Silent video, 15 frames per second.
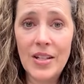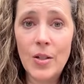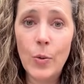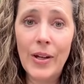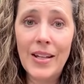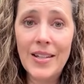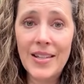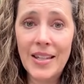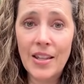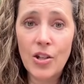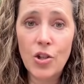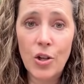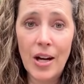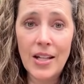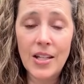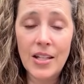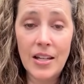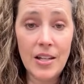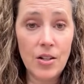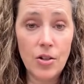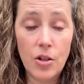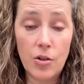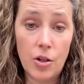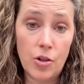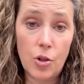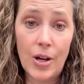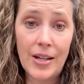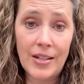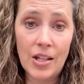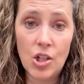So we can see the
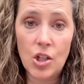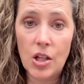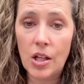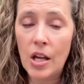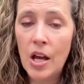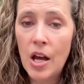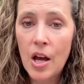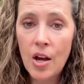transition